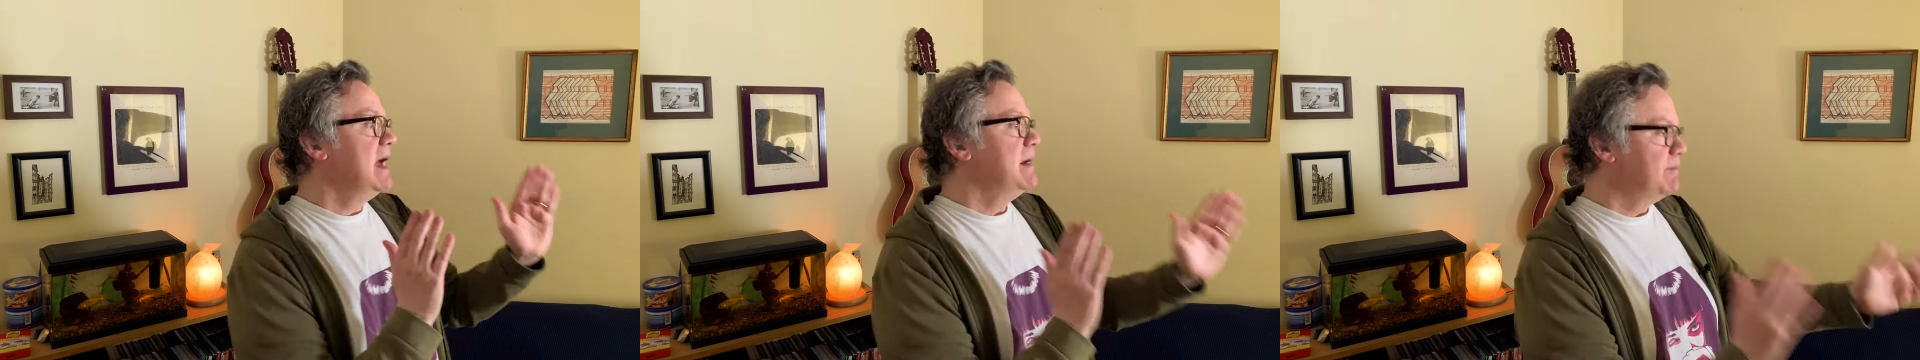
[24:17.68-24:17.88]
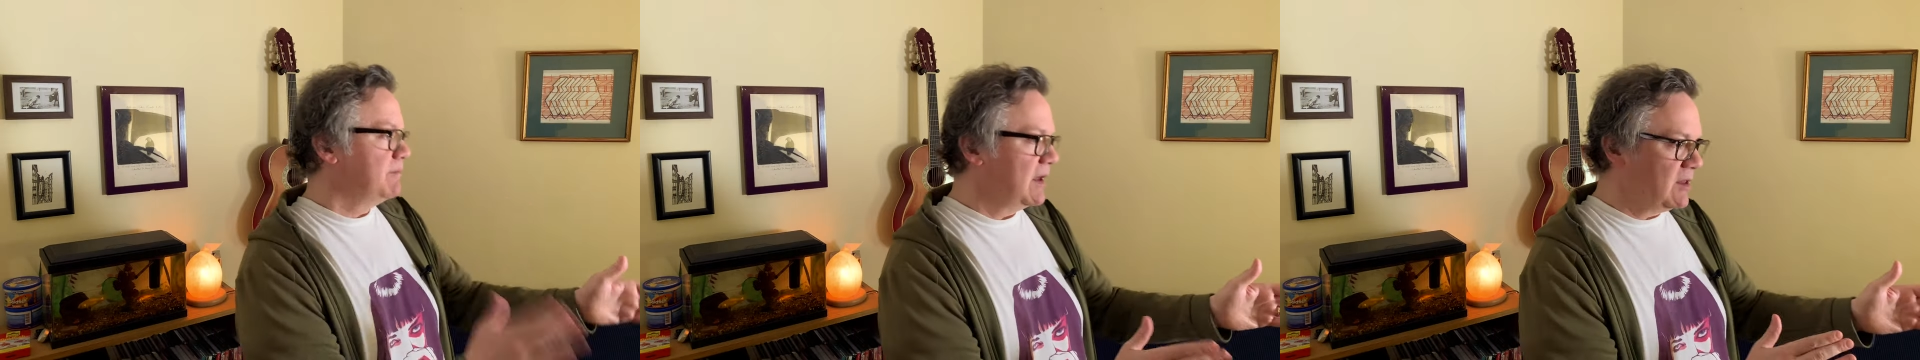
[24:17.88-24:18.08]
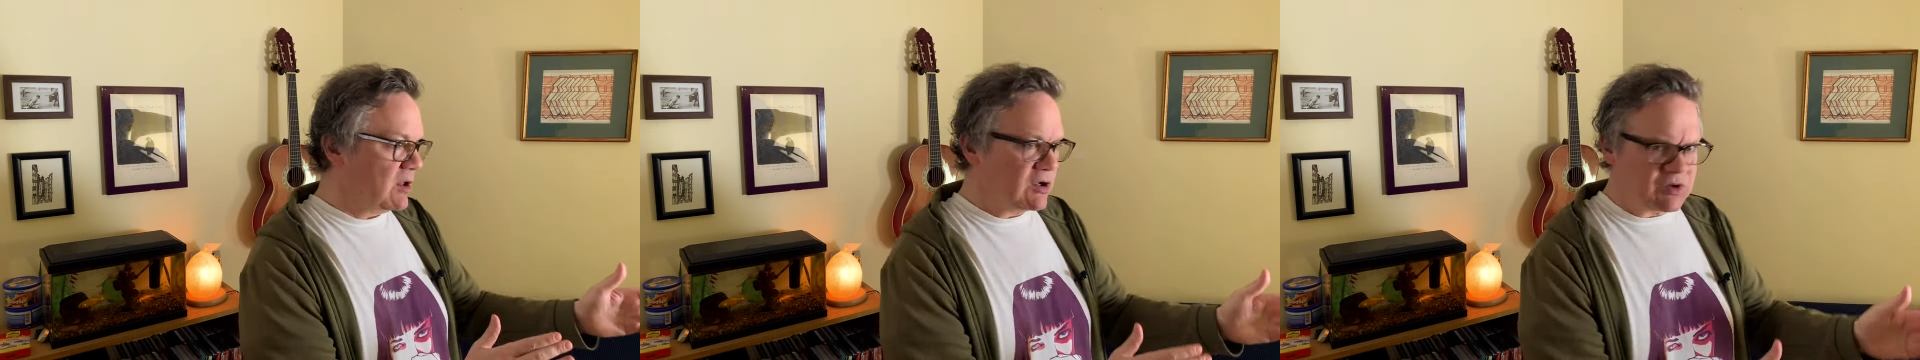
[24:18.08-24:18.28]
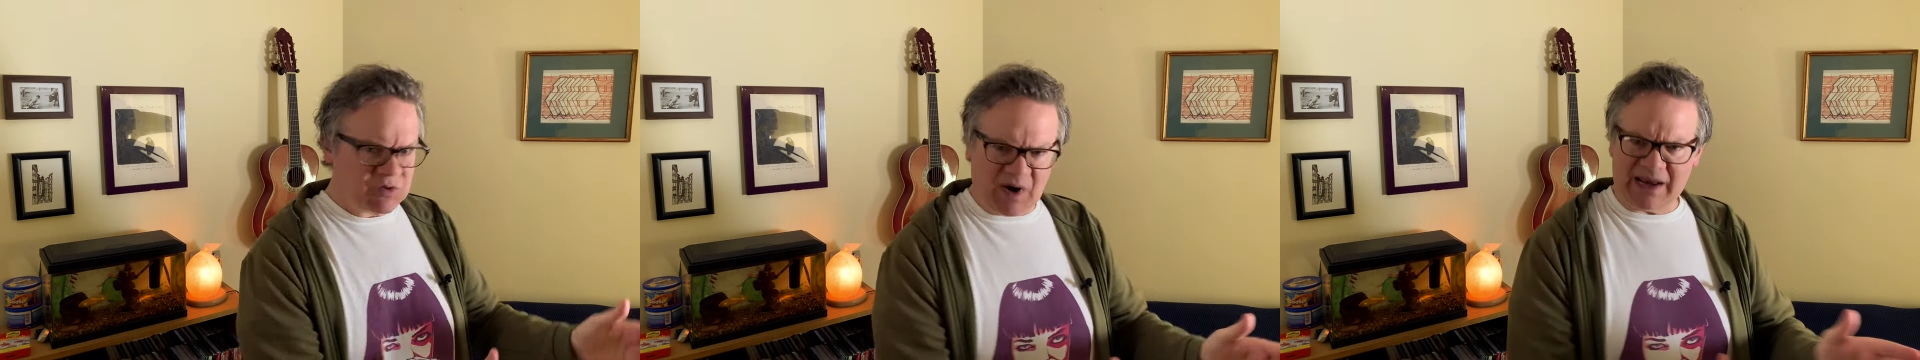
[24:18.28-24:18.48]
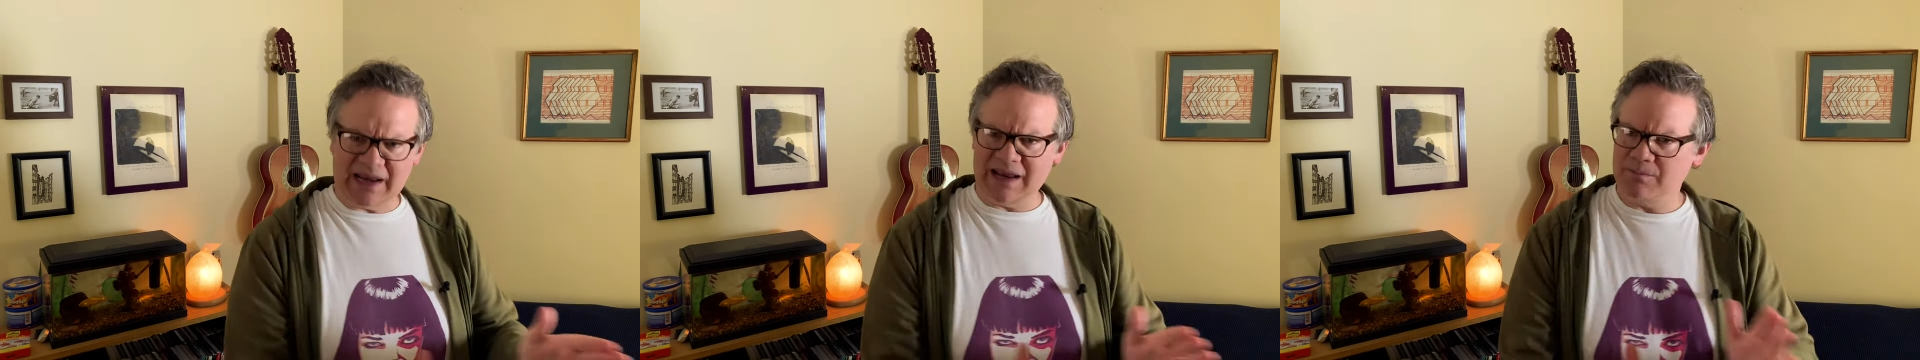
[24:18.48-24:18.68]
it looks
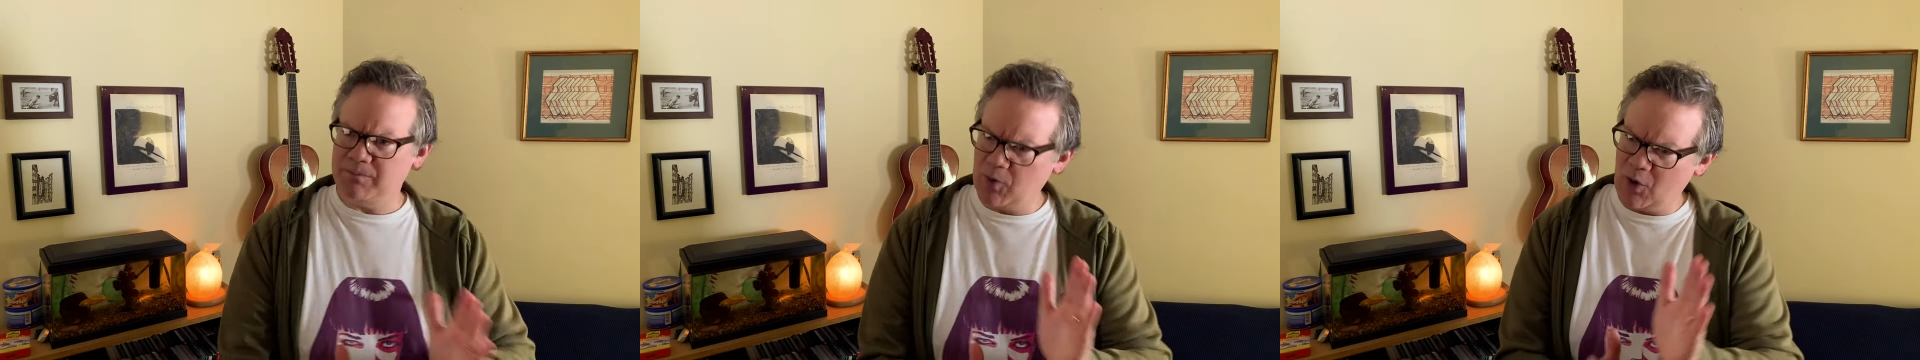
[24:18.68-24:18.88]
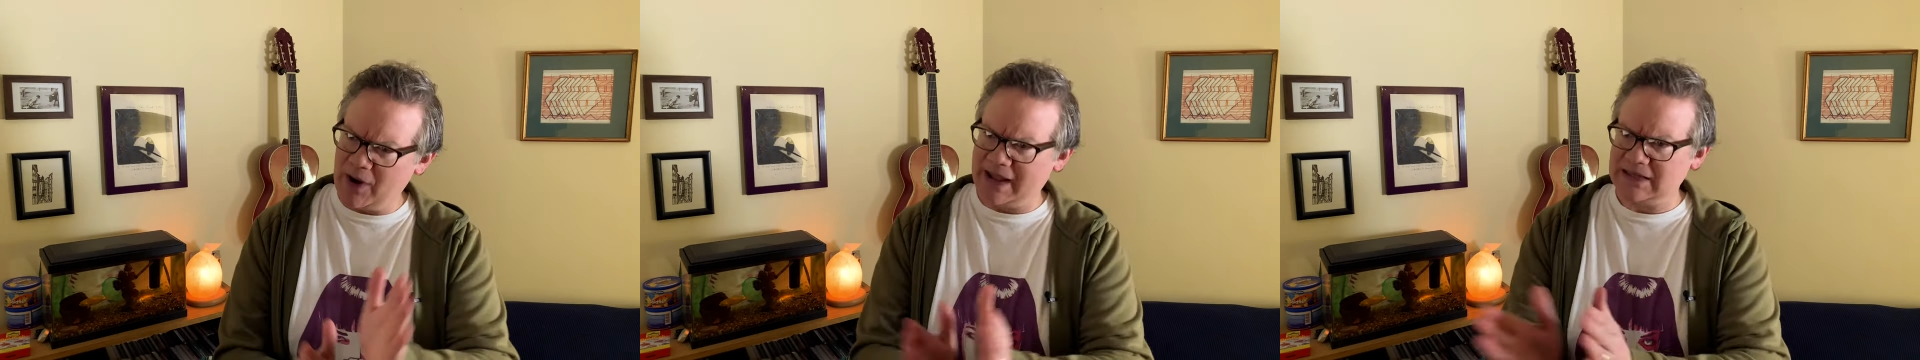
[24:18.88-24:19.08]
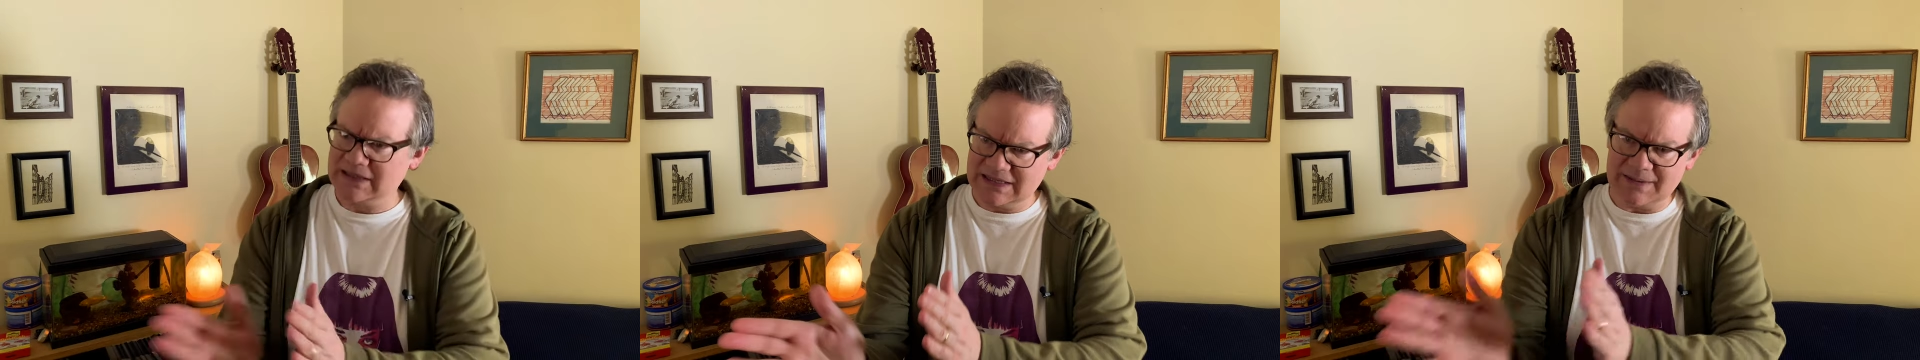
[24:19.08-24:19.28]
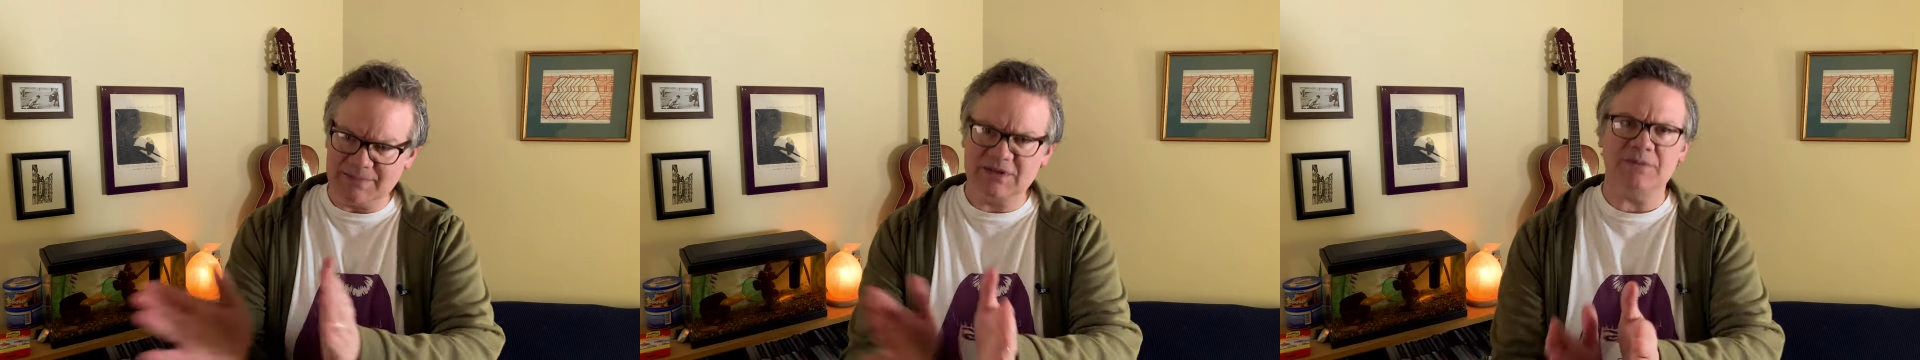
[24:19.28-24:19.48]
right. And boy, it seems